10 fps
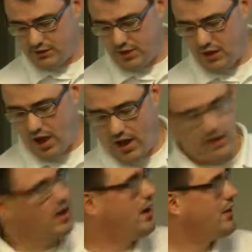see an
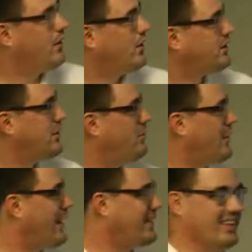icon that looks somewhat
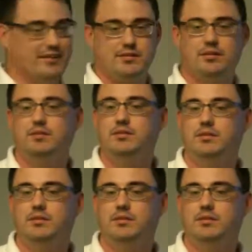like this.